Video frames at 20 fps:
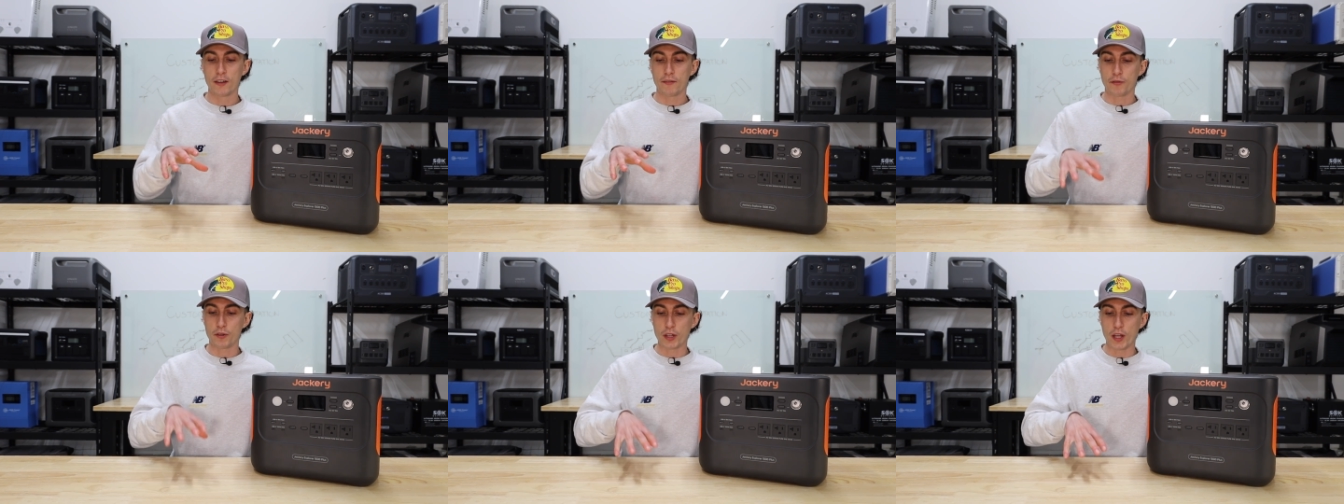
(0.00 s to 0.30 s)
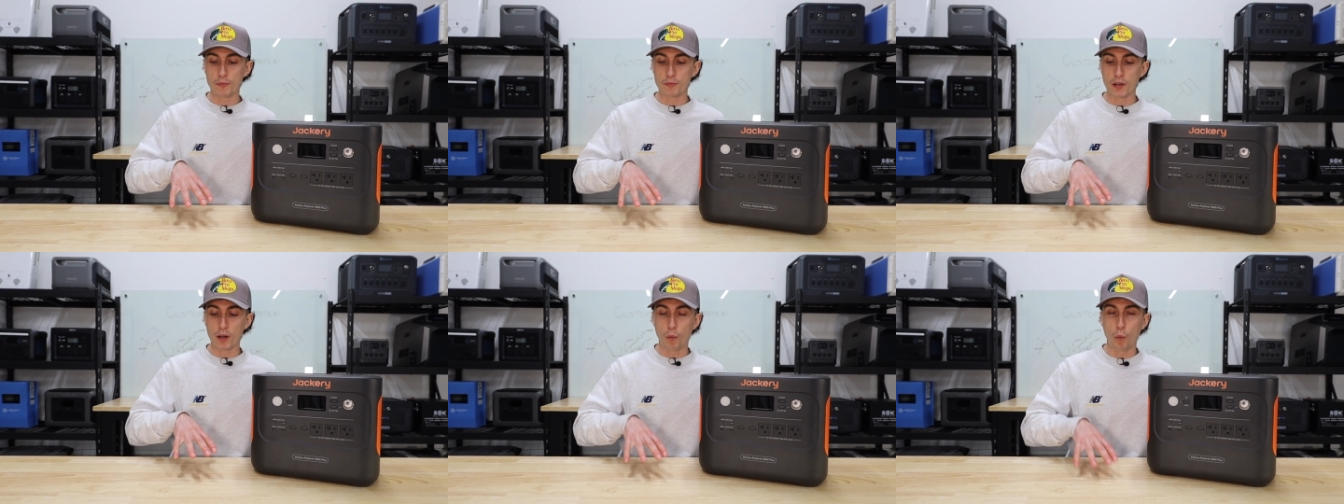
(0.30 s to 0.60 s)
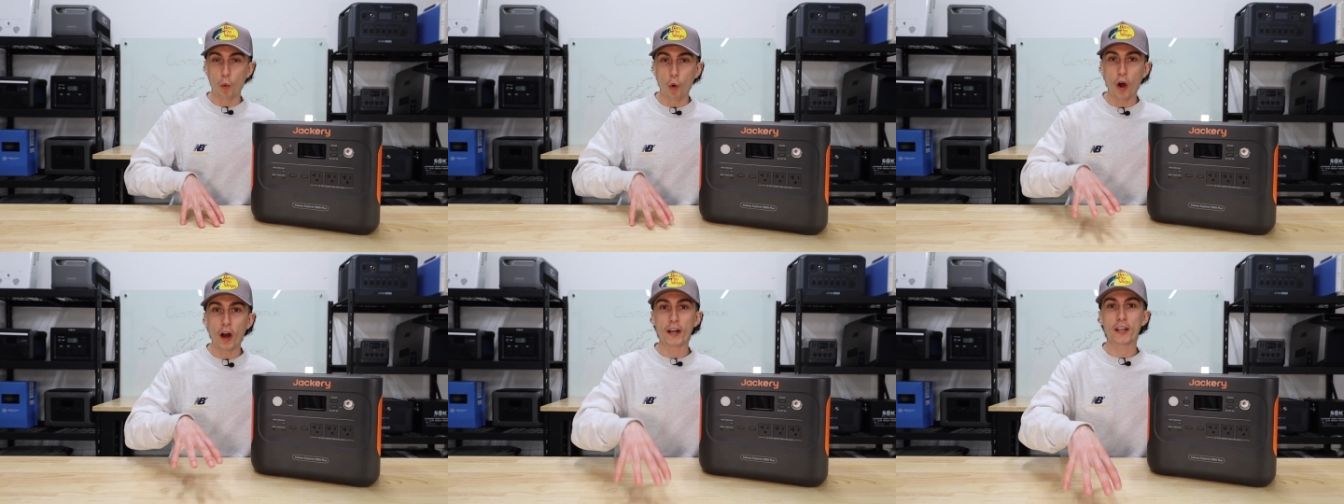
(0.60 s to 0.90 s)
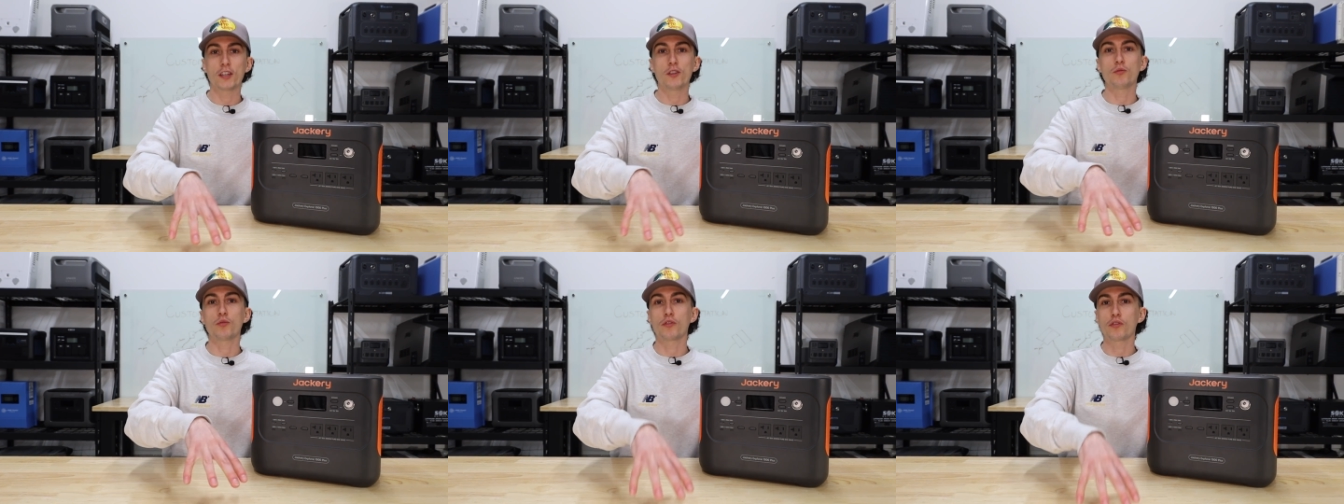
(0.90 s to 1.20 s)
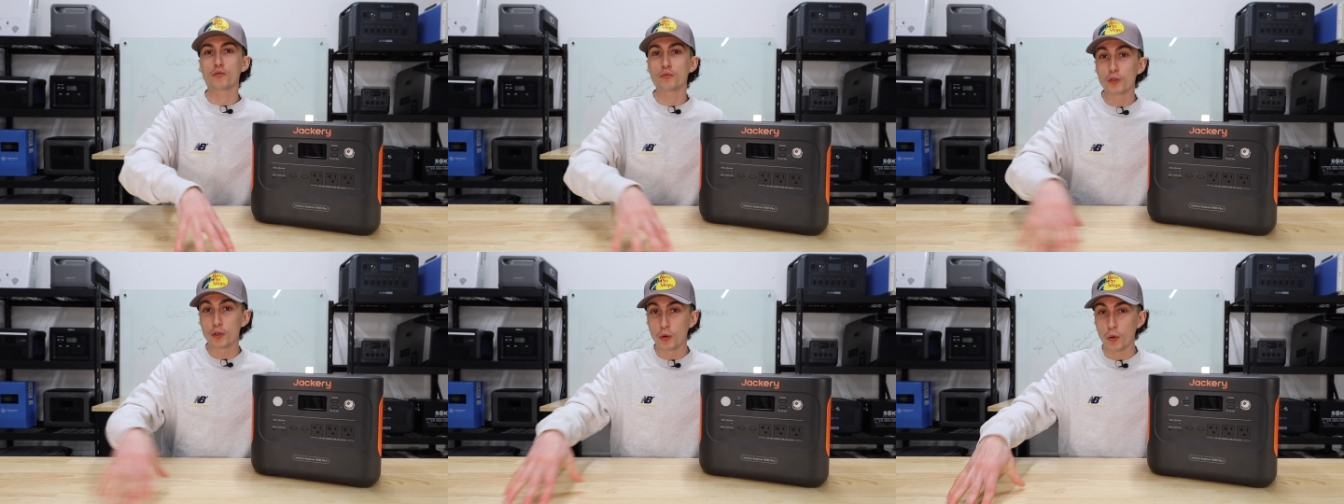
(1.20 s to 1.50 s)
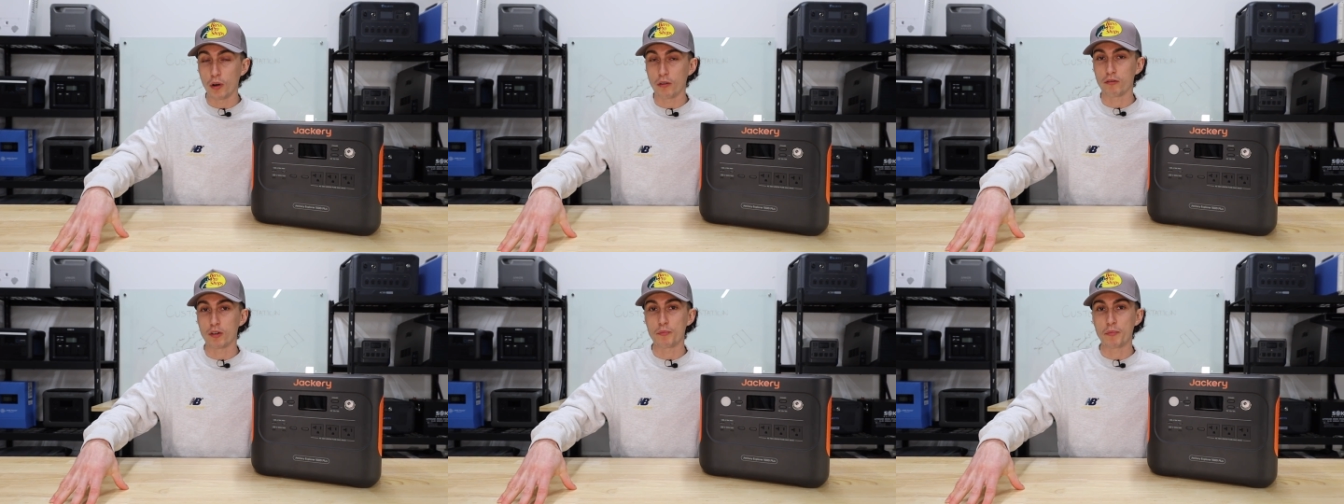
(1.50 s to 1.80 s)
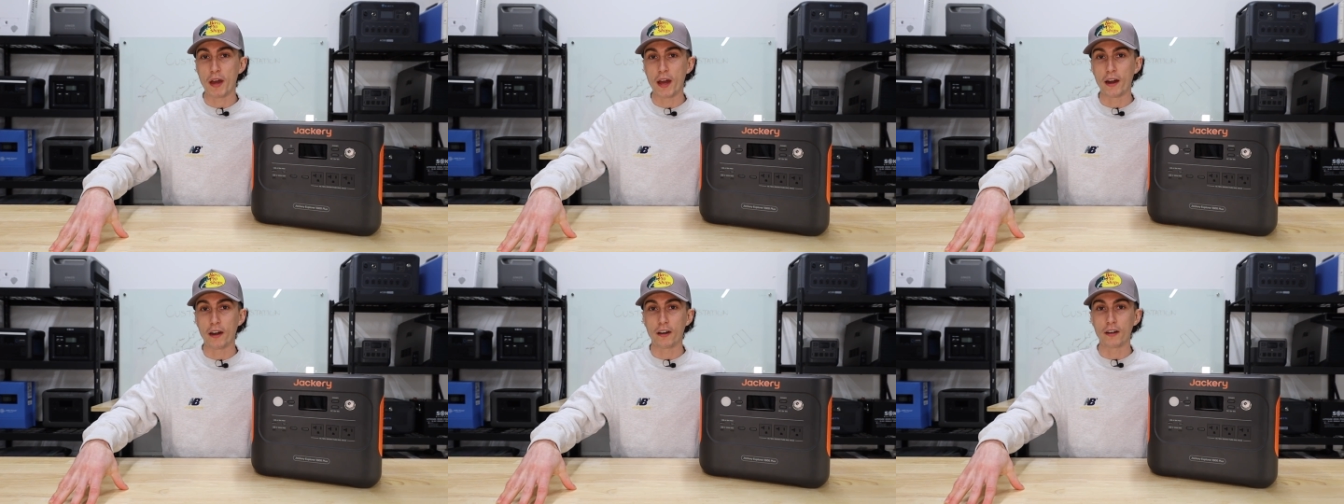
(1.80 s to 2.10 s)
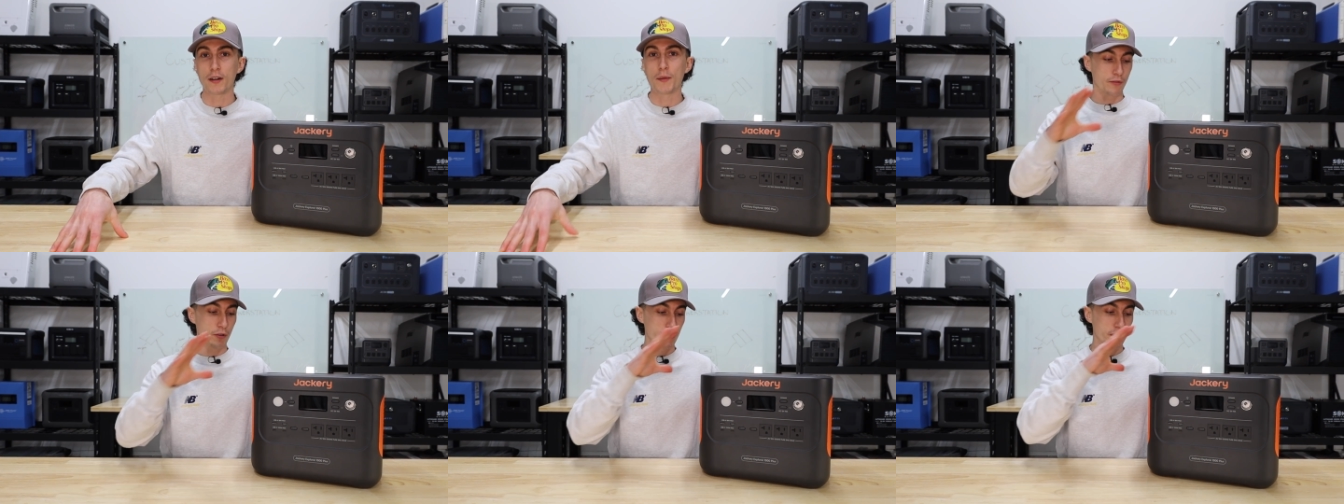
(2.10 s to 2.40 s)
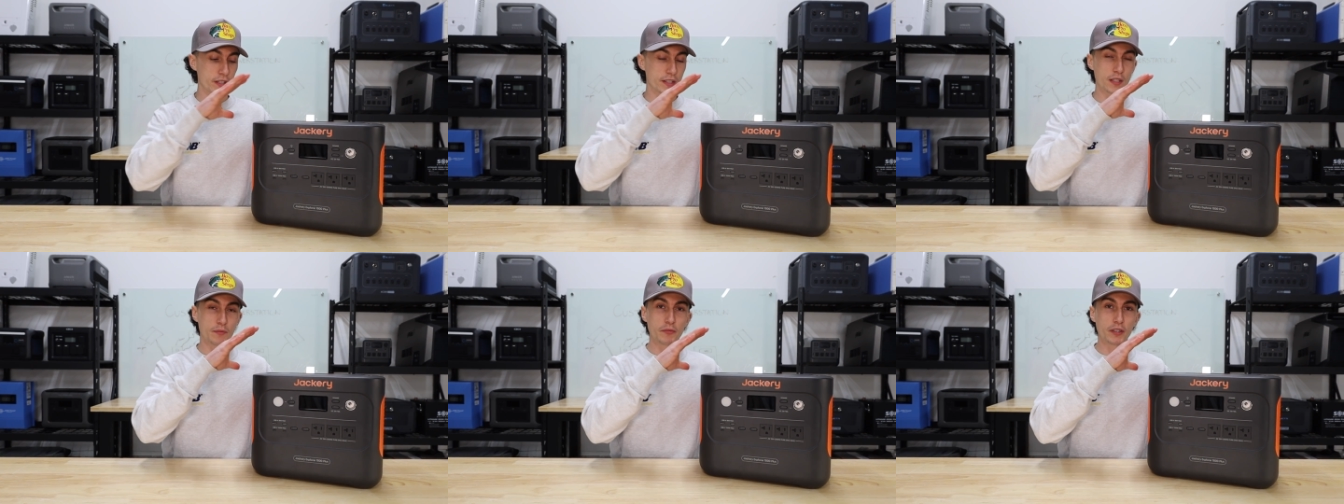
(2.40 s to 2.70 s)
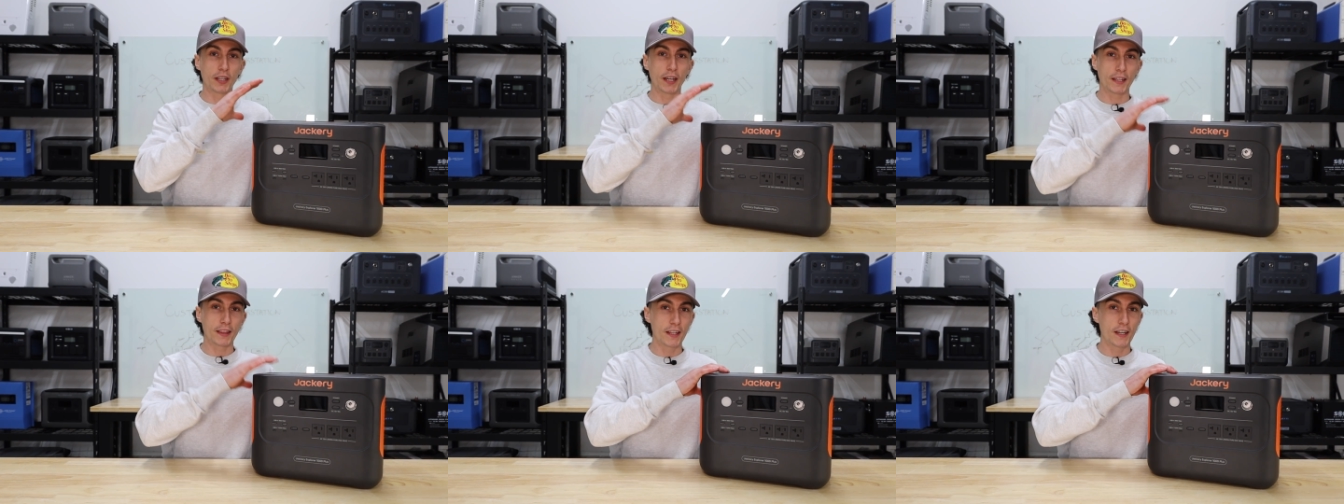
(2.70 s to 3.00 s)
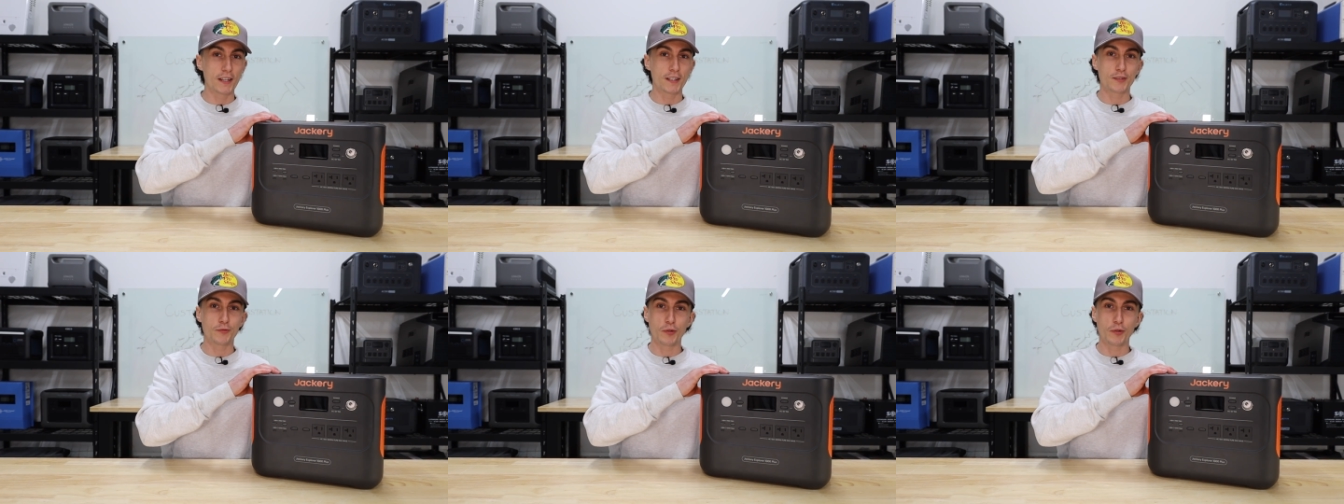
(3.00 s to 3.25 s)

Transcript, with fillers: for them to walk you through a repair versus something like this,